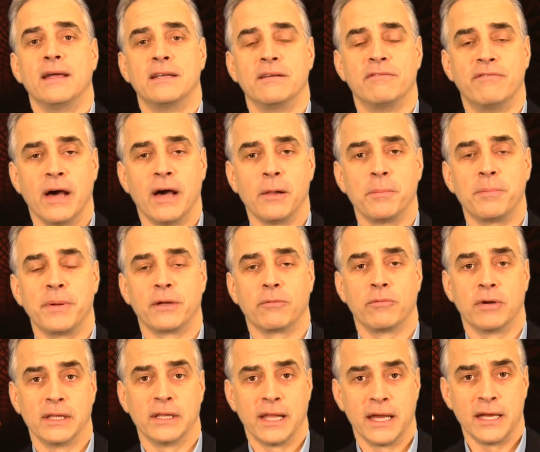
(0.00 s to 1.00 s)
Developing
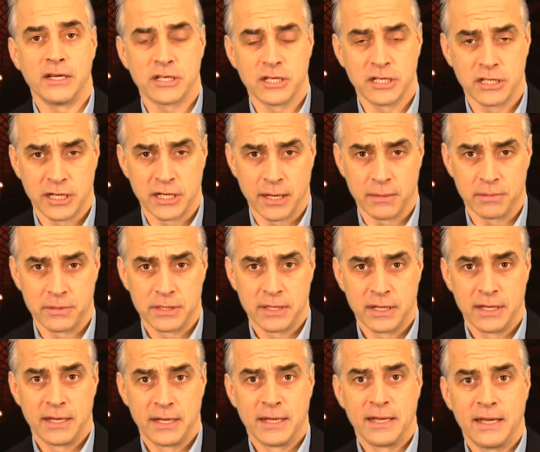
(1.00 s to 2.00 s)

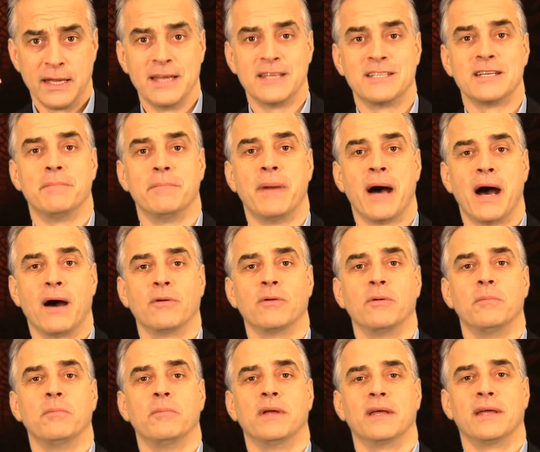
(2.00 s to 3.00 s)
relationships is
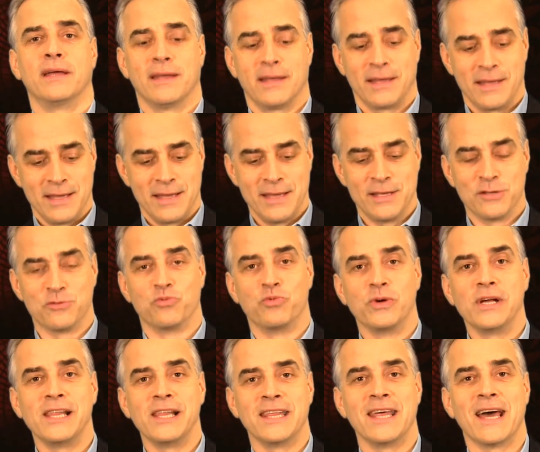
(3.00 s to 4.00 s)

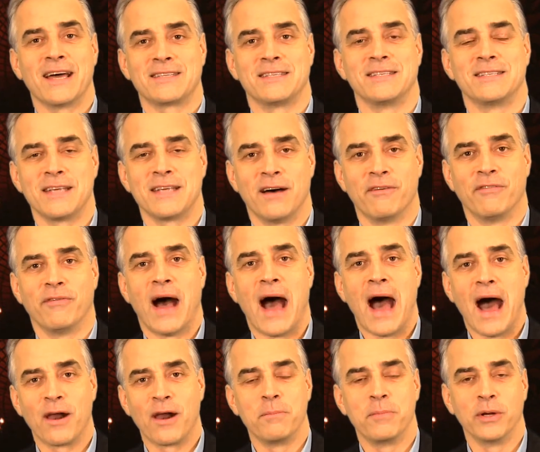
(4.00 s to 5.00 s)
really the essence of
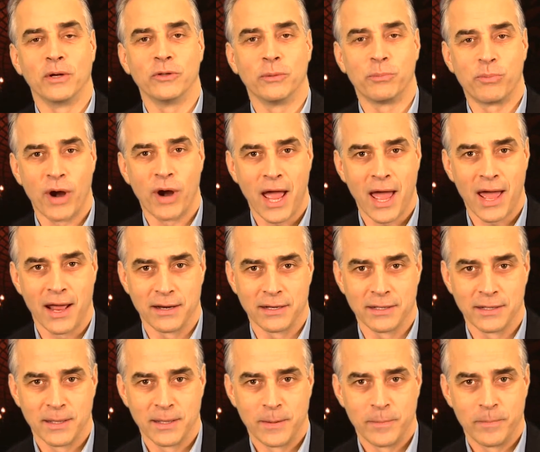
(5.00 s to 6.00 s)
how to build a brand.